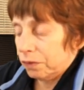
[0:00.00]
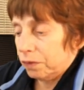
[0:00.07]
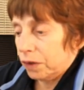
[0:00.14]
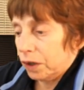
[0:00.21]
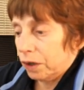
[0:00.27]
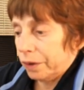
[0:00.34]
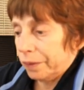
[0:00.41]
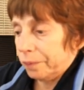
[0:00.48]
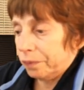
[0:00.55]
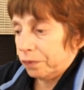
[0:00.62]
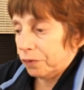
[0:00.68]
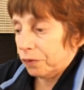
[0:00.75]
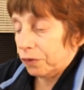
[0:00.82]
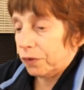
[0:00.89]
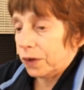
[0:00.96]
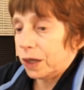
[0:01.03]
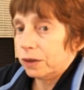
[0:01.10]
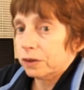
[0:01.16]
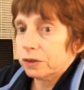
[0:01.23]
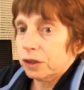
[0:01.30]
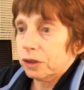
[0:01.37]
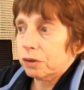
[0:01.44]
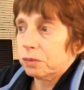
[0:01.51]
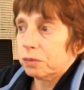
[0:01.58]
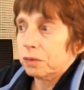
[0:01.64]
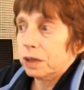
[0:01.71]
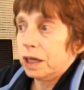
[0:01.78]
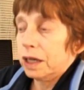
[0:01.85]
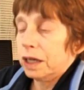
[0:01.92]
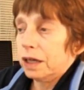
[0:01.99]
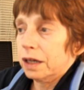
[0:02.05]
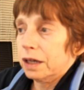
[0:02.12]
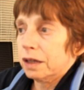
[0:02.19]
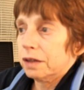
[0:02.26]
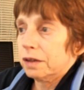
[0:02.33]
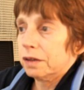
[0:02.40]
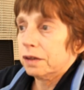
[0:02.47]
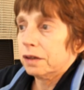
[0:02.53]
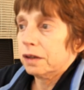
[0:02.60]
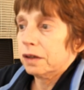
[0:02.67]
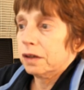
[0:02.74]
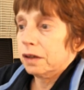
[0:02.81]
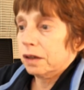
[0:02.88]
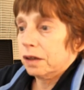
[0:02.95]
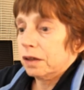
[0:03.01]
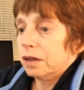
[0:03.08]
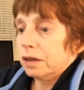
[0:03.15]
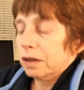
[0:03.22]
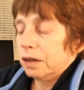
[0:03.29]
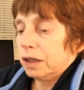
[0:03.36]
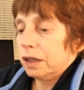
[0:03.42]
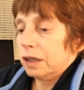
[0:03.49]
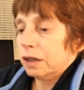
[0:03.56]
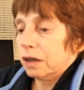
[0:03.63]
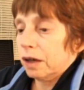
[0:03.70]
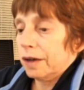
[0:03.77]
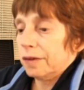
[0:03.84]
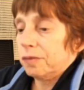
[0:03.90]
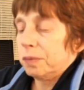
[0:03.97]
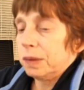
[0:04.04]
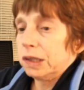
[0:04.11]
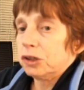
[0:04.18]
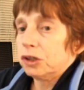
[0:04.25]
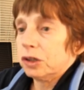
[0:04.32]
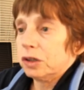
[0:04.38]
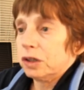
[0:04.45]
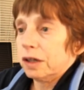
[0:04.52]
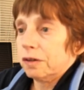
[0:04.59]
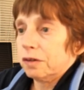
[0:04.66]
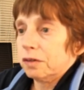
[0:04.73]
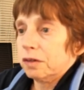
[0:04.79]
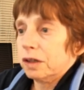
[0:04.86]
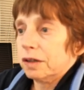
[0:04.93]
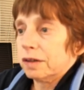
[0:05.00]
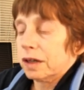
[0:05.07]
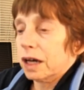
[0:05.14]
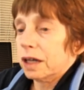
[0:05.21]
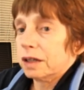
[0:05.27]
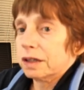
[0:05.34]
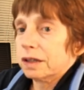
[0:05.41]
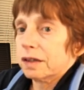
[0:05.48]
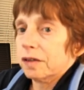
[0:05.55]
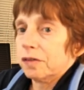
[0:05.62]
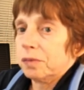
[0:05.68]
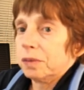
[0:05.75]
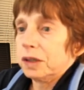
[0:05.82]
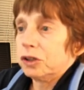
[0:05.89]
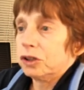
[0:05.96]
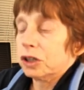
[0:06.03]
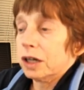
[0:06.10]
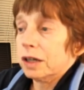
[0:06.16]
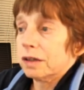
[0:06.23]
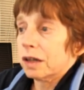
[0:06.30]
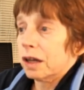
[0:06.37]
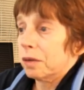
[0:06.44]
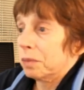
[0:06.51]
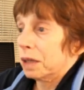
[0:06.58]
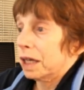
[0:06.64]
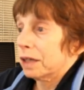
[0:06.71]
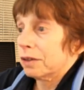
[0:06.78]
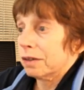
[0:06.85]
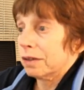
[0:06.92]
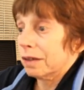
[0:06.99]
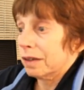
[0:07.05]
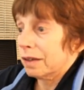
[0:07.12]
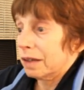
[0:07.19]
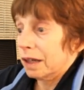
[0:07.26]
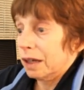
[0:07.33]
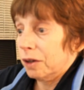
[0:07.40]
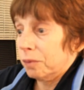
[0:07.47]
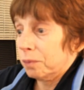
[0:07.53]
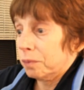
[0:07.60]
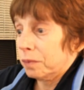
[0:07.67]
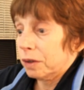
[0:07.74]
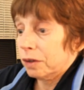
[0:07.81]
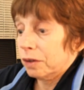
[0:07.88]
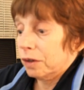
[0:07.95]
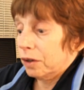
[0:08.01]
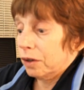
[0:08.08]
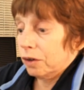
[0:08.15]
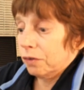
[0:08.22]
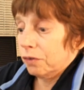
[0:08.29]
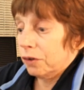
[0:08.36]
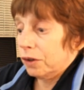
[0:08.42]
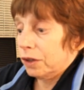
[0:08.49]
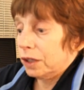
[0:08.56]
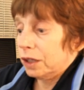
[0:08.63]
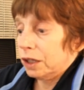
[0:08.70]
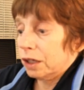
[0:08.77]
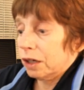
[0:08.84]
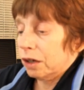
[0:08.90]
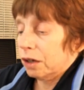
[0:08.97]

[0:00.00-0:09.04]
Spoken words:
Vivaldo and the the Xilinx FPGAs, and I imagine it's the same for the